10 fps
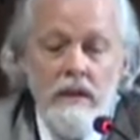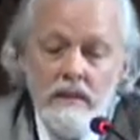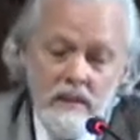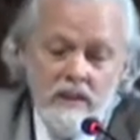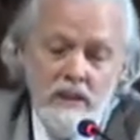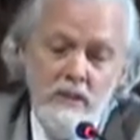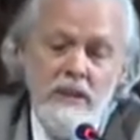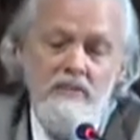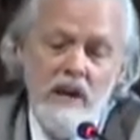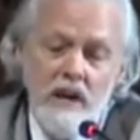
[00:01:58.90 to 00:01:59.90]
In
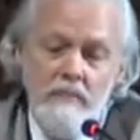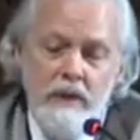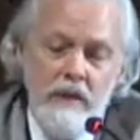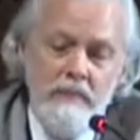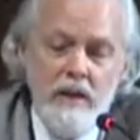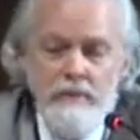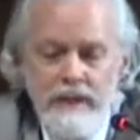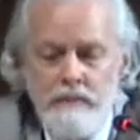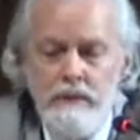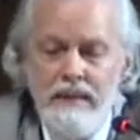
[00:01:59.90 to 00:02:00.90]
continuing his argument, Ibn
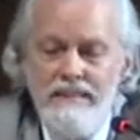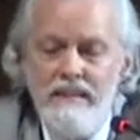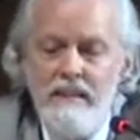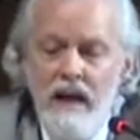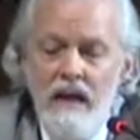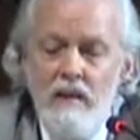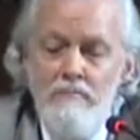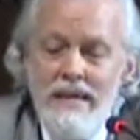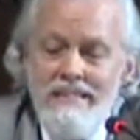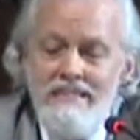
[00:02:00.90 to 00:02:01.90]
Arabi explains that God
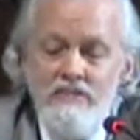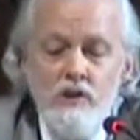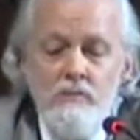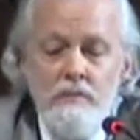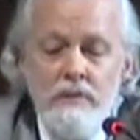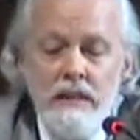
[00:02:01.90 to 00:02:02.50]
abases human